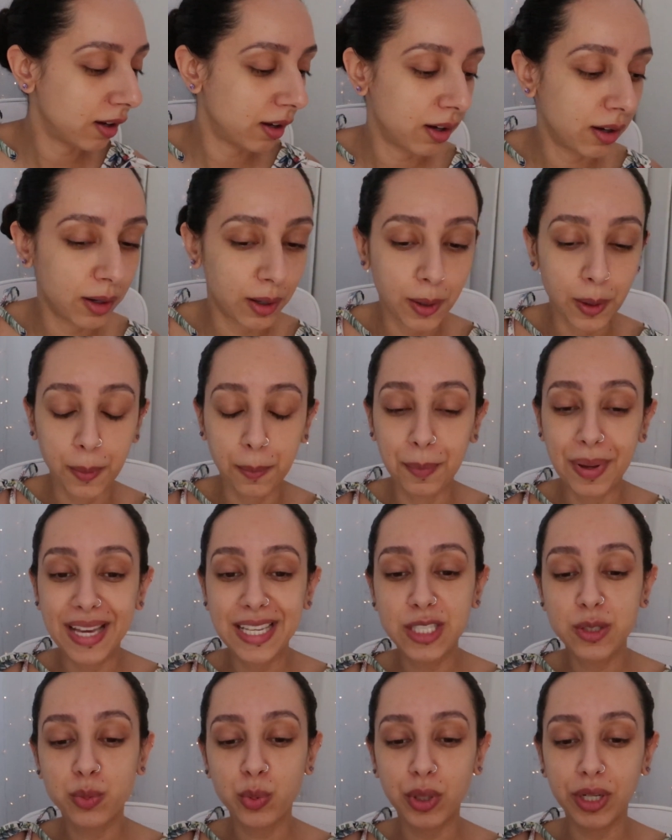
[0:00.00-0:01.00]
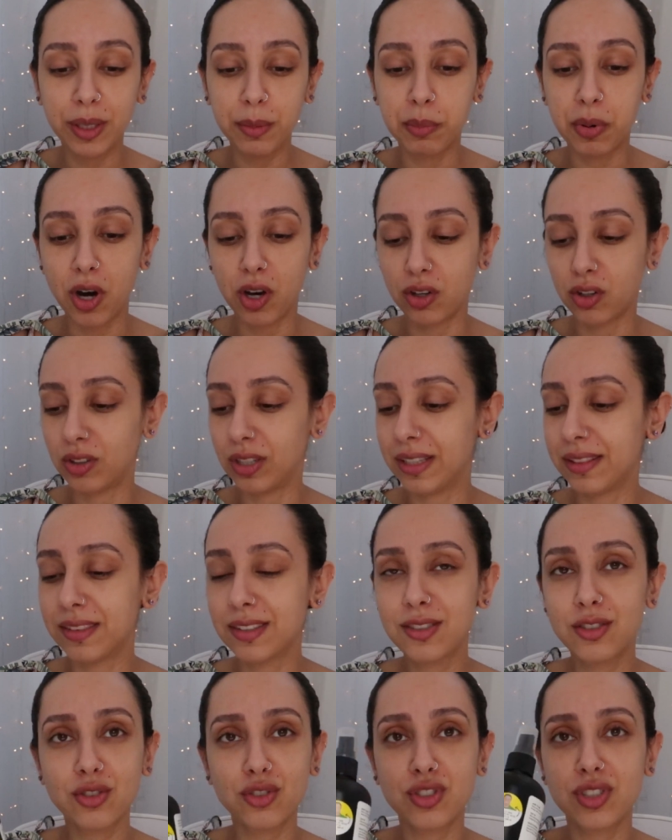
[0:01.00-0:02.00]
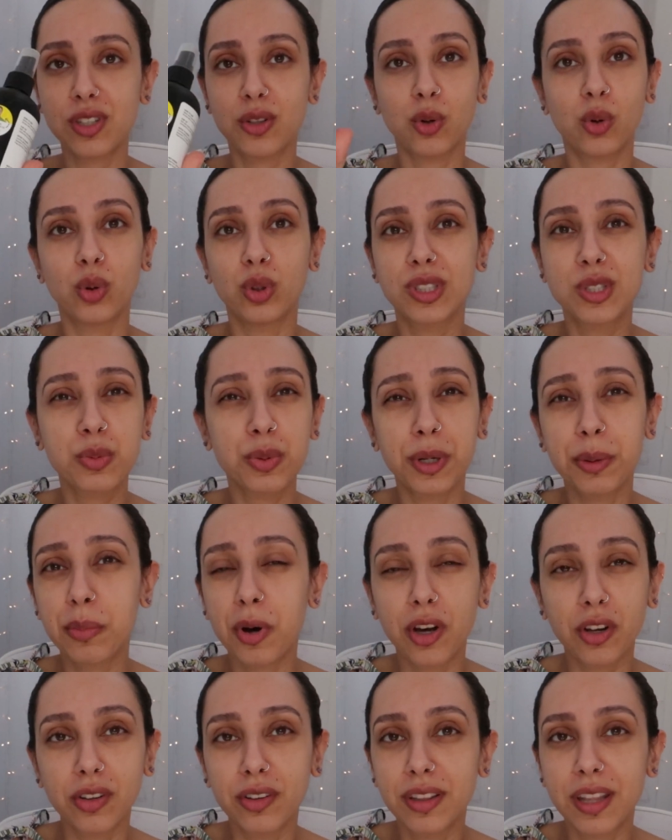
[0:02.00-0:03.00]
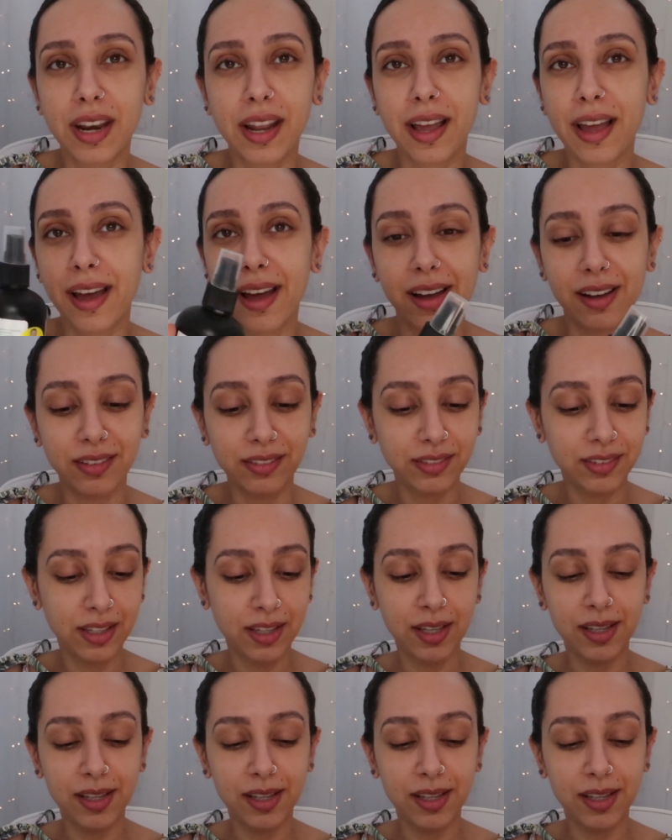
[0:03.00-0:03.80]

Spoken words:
a spray bottle, and this is just an old spray bottle that I have.